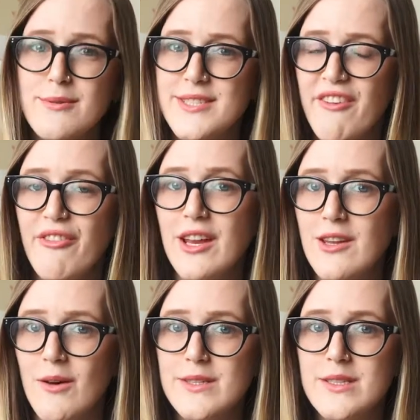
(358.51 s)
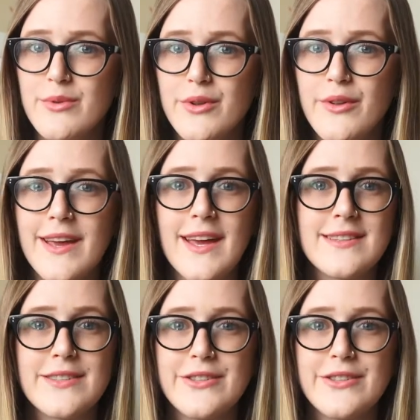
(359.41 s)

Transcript: It was definitely noticeable and